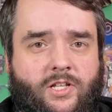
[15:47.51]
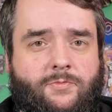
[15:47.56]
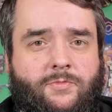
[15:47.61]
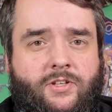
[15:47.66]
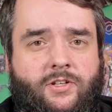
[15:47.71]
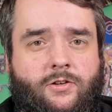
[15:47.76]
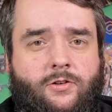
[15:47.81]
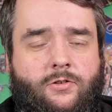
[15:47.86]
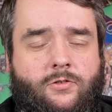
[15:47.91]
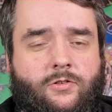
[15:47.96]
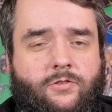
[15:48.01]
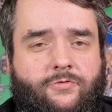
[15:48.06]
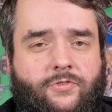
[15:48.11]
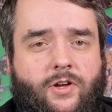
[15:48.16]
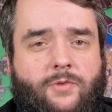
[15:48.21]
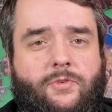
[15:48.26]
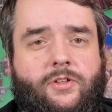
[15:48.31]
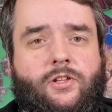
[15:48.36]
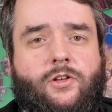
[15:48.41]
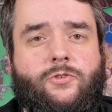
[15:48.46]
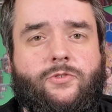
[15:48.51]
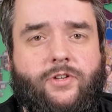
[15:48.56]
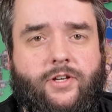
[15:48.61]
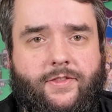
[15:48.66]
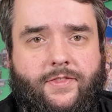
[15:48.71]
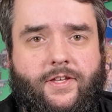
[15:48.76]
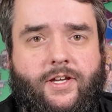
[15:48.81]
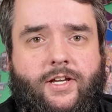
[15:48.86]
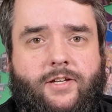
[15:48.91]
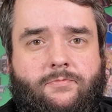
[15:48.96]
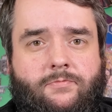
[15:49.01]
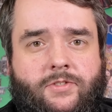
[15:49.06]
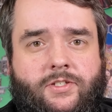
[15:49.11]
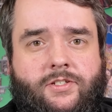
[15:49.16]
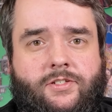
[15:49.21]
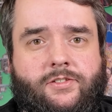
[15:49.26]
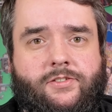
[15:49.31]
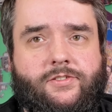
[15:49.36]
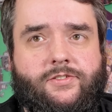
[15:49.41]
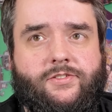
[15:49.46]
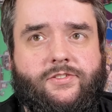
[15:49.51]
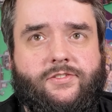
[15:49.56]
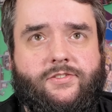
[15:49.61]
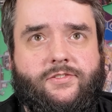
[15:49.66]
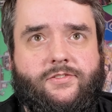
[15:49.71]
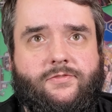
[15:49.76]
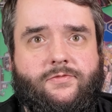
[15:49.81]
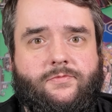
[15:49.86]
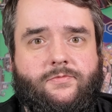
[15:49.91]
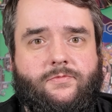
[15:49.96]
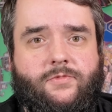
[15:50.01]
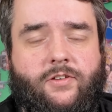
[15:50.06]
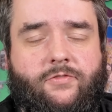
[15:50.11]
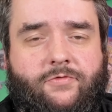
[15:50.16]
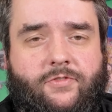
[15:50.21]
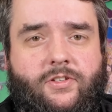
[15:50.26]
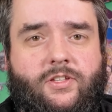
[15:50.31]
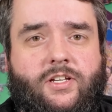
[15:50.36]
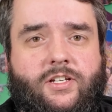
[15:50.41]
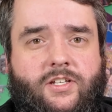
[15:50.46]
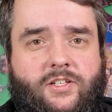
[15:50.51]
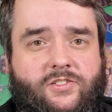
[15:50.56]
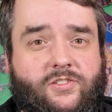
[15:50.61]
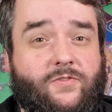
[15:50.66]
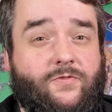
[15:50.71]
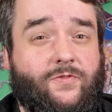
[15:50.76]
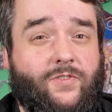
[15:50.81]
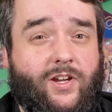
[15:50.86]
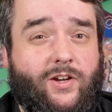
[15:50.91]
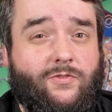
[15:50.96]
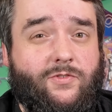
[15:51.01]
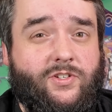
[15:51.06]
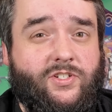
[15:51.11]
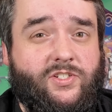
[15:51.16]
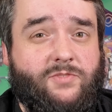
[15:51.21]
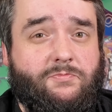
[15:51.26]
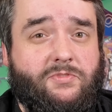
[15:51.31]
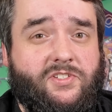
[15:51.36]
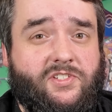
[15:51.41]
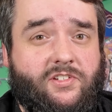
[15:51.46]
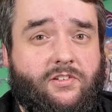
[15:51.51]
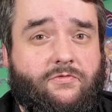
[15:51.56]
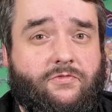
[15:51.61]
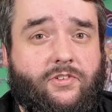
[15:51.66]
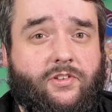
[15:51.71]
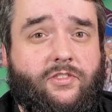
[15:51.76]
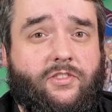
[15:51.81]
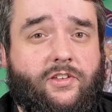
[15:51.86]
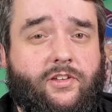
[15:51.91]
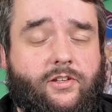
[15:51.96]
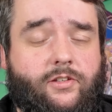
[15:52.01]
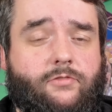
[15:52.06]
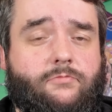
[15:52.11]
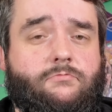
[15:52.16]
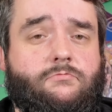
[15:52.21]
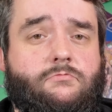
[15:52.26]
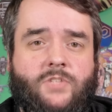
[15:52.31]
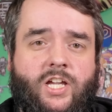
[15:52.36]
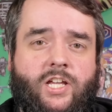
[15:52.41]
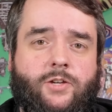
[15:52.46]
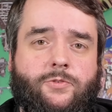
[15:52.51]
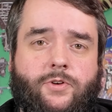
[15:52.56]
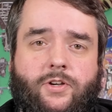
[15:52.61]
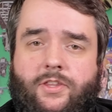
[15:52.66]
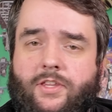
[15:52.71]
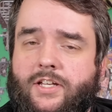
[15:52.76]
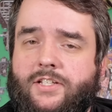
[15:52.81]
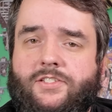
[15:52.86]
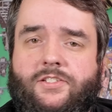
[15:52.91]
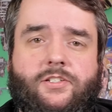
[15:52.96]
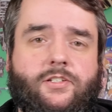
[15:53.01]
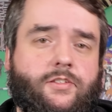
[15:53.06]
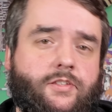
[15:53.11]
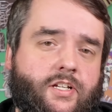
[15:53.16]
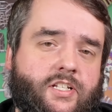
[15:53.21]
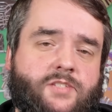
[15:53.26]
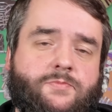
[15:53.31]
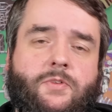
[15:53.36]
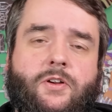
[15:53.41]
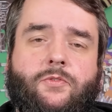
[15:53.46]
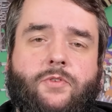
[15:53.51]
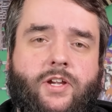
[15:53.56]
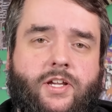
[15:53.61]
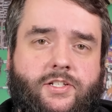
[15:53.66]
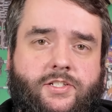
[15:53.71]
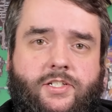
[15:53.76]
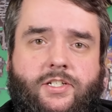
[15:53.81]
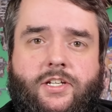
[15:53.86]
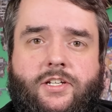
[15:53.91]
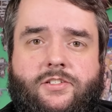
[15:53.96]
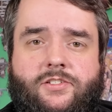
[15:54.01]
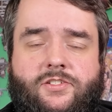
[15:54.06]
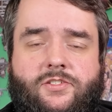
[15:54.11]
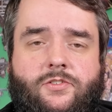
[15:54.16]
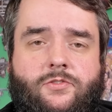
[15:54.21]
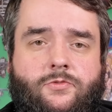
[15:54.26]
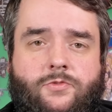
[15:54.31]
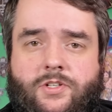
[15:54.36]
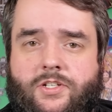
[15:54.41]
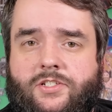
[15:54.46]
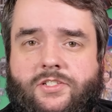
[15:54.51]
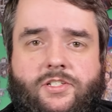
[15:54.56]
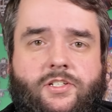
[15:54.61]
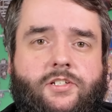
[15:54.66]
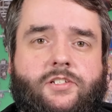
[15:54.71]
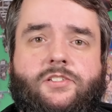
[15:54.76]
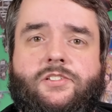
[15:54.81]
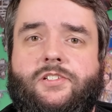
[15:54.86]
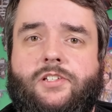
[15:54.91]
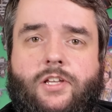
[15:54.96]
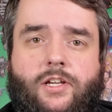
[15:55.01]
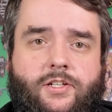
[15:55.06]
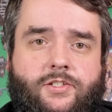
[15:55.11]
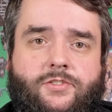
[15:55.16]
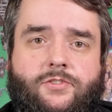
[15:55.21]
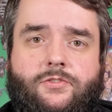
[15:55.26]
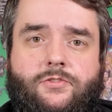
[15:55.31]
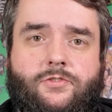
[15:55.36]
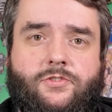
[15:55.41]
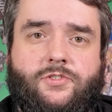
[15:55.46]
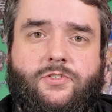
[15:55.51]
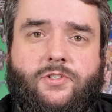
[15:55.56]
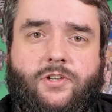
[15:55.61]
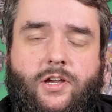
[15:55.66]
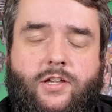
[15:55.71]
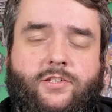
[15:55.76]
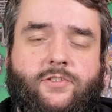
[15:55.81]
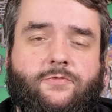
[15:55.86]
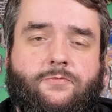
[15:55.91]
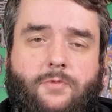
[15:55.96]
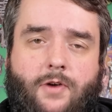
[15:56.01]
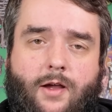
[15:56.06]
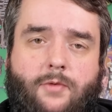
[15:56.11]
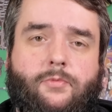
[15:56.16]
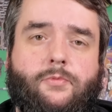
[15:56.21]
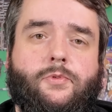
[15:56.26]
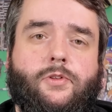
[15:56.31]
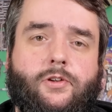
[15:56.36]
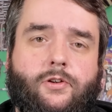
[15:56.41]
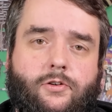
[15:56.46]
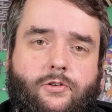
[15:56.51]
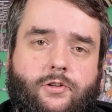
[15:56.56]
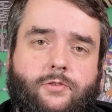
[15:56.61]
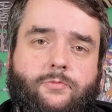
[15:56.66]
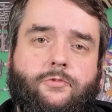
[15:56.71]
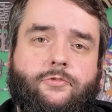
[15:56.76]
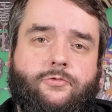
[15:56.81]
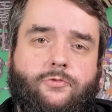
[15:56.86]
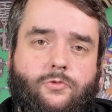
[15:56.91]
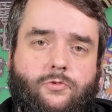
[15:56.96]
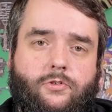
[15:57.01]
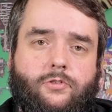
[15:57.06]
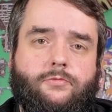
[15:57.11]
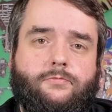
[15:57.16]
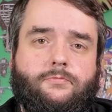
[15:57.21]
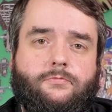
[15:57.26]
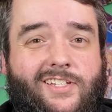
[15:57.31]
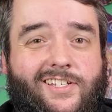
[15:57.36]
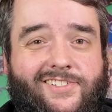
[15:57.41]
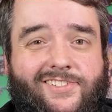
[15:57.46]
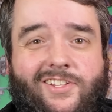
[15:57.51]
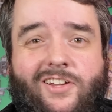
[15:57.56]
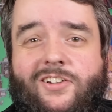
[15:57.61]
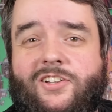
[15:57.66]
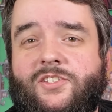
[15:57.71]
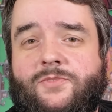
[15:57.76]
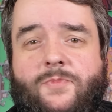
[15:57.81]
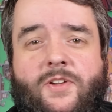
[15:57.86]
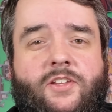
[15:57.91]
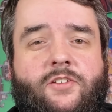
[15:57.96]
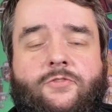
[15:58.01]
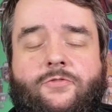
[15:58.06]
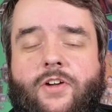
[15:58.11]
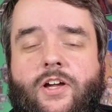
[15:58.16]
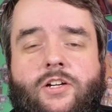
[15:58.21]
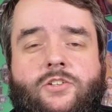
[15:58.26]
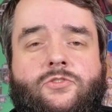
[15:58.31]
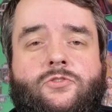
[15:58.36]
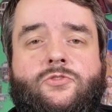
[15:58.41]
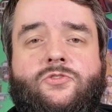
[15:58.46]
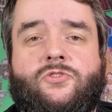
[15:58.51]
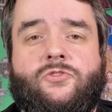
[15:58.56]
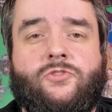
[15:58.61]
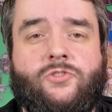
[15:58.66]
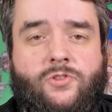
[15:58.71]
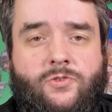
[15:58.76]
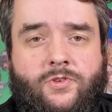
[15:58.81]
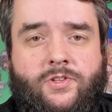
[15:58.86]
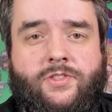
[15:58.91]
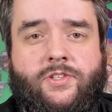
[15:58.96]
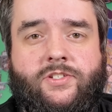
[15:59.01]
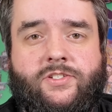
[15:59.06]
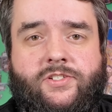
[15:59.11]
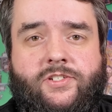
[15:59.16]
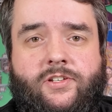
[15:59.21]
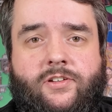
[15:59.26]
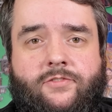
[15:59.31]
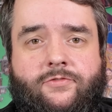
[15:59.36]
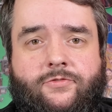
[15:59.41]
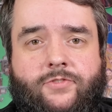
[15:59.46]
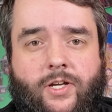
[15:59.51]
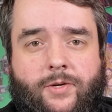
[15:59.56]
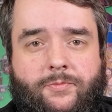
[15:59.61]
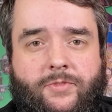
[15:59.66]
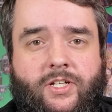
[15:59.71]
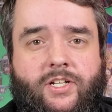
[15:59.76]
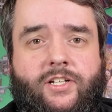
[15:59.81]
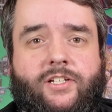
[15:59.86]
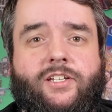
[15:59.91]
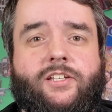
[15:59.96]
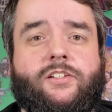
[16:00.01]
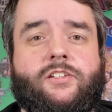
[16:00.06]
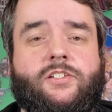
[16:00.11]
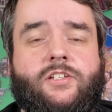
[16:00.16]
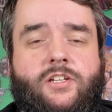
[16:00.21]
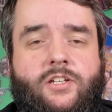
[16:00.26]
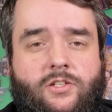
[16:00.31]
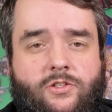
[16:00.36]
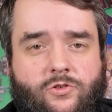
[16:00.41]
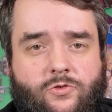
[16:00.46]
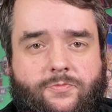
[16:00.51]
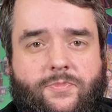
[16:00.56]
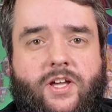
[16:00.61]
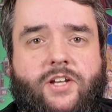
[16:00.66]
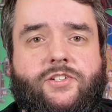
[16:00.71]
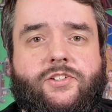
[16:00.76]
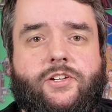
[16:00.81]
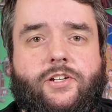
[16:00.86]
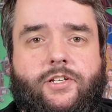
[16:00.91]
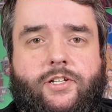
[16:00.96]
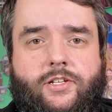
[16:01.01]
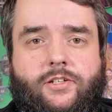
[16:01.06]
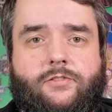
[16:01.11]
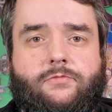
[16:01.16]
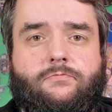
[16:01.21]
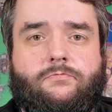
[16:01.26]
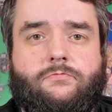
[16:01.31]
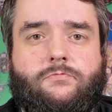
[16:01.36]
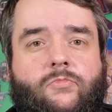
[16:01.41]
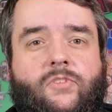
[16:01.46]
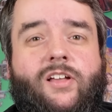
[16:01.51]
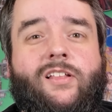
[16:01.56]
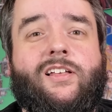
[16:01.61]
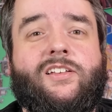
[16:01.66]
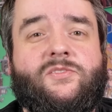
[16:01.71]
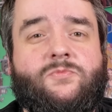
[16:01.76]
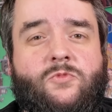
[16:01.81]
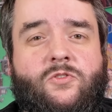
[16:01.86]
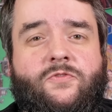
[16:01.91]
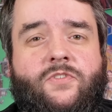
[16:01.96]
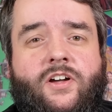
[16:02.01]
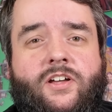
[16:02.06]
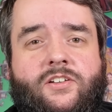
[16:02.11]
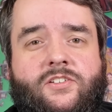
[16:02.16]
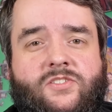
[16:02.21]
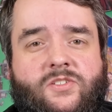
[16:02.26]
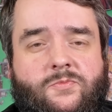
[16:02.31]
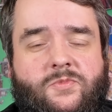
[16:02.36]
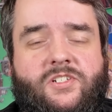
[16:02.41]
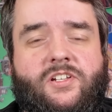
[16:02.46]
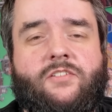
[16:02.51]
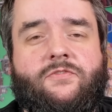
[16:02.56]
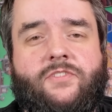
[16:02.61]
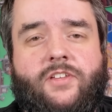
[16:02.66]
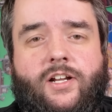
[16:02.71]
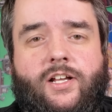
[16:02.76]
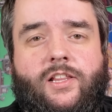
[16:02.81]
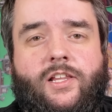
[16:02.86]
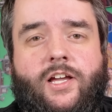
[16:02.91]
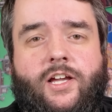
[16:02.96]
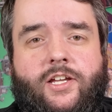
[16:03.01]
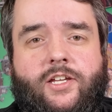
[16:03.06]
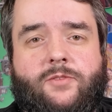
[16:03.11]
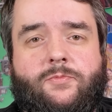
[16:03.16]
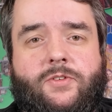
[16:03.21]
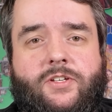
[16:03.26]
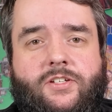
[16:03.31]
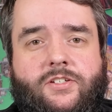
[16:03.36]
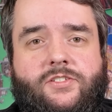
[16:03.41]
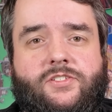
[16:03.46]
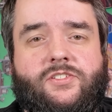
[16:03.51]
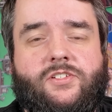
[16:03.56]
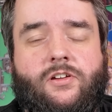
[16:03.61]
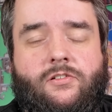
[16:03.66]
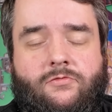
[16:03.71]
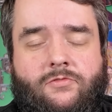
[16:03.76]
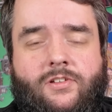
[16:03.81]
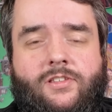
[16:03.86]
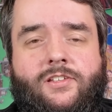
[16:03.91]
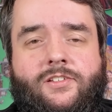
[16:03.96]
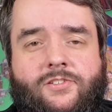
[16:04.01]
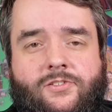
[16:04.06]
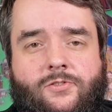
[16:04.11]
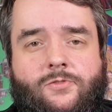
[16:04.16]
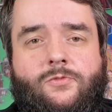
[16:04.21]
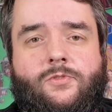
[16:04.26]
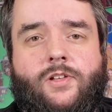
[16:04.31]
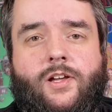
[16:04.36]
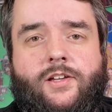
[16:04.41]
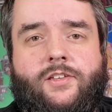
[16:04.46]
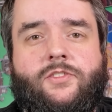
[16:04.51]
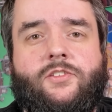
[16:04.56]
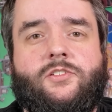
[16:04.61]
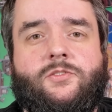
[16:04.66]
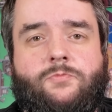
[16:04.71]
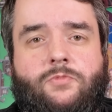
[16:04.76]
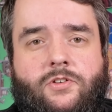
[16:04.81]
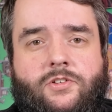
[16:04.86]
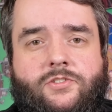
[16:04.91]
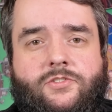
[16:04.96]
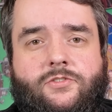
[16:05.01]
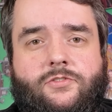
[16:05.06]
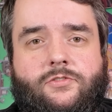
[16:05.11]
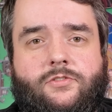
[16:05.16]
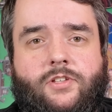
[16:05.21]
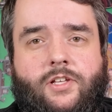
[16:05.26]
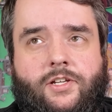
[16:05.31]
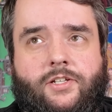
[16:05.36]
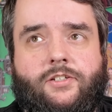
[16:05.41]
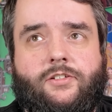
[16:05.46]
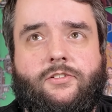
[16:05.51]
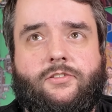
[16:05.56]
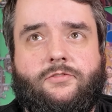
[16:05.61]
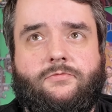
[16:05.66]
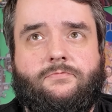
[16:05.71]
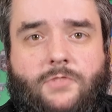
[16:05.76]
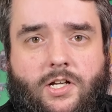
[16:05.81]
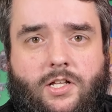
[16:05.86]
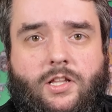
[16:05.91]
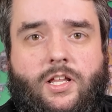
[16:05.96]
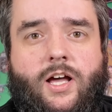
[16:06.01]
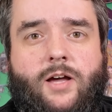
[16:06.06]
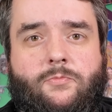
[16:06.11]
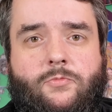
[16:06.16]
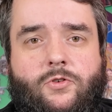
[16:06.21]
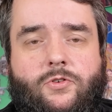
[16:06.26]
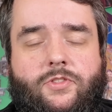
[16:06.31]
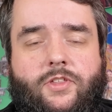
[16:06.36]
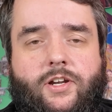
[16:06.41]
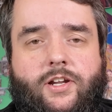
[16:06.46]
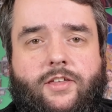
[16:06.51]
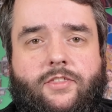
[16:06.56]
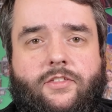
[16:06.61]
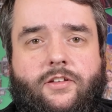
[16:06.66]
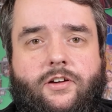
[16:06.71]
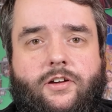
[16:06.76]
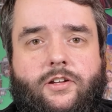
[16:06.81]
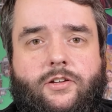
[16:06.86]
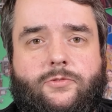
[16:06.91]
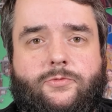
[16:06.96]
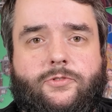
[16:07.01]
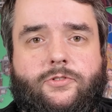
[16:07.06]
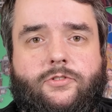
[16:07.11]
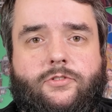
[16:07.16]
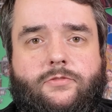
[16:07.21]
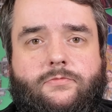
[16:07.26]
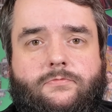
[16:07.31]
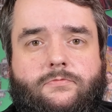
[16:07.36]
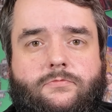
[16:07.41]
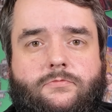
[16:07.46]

Let me know if I'm alone on that, because I feel like it's a very specific thing. Anyway, that's it. That's my rant against the reskin slicers. You guys have probably heard it before. As long as manufacturers are doing this stuff, I'm going to continue mentioning it. Now let's move on to some stuff that I like, because I really do like this printer, like, a lot more than I thought I would.